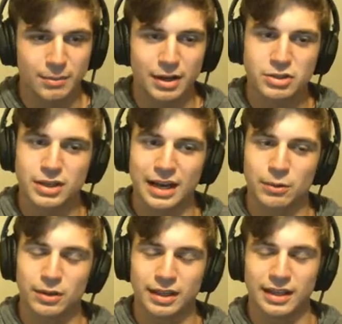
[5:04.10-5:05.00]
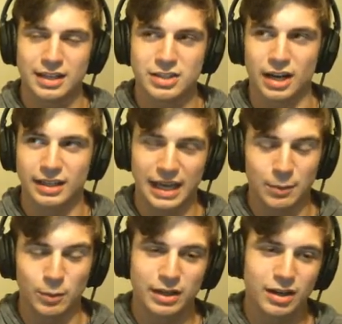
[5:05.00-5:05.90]
Mouse, you can't really, it's not a
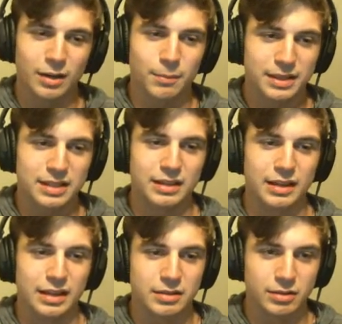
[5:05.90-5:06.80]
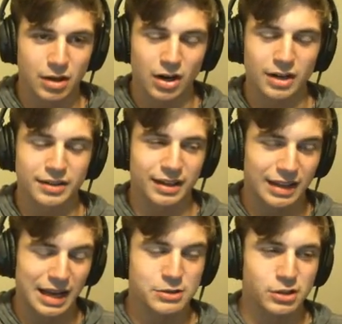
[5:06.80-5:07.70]
game-winning card, but it's a card that
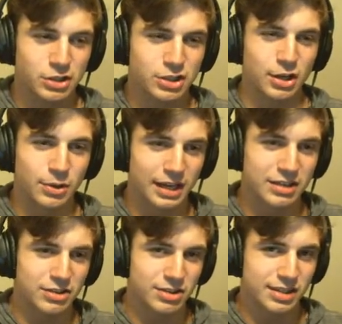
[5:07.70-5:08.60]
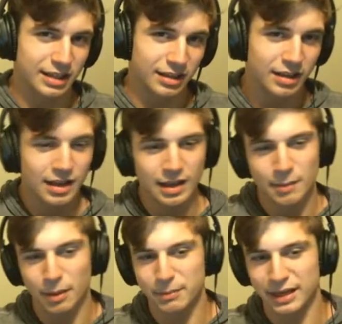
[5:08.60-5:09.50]
allows you to showcase your skill
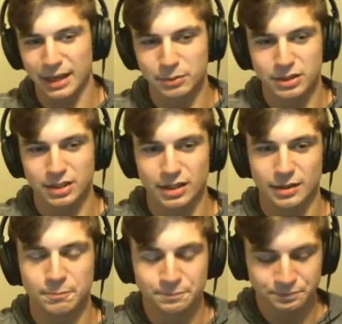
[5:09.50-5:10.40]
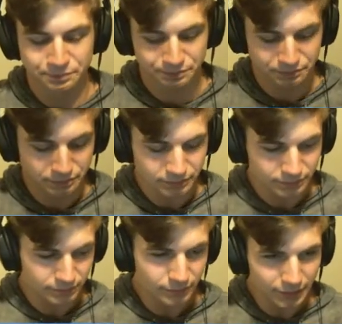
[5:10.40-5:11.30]
by being able to
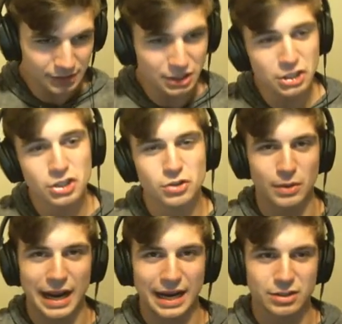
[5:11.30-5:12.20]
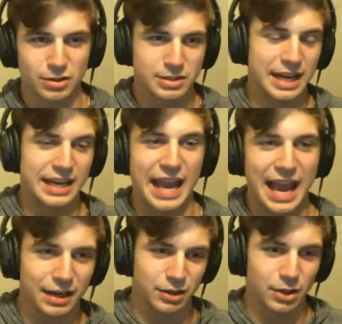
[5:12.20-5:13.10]
distract or take
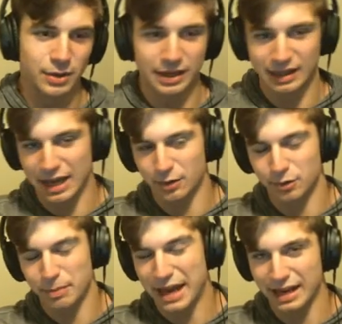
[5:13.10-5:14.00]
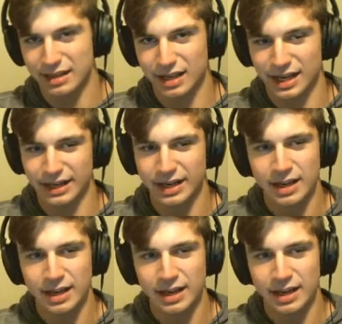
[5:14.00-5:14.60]
aggro and allow backline